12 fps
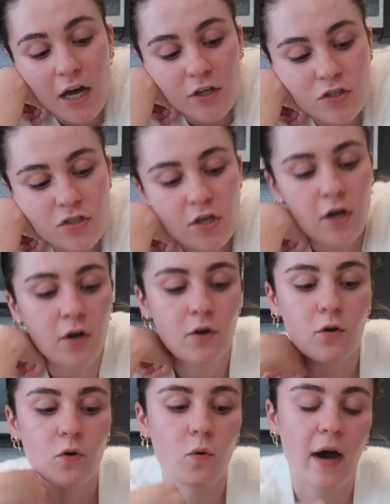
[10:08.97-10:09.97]

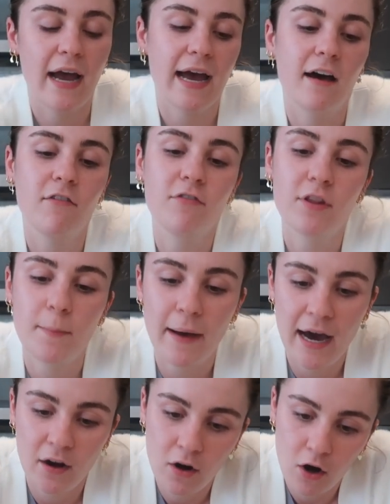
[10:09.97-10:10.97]
So I have the
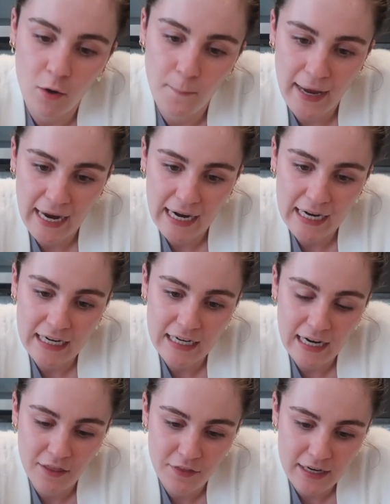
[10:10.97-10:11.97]
batter all made,
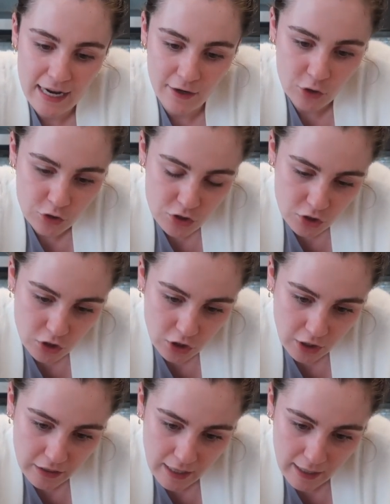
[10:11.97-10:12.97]
and then now you just
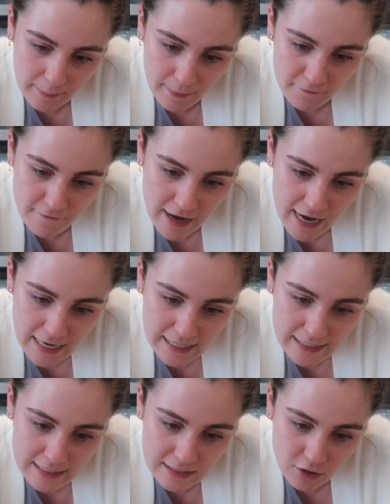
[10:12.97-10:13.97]
cook them
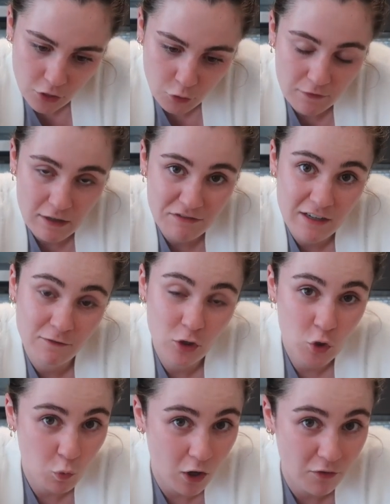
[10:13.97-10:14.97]
at three fifty for
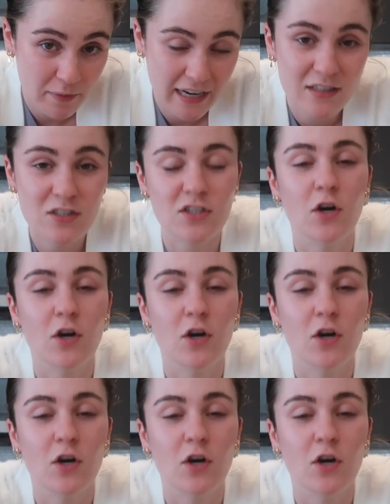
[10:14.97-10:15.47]
twelve minutes.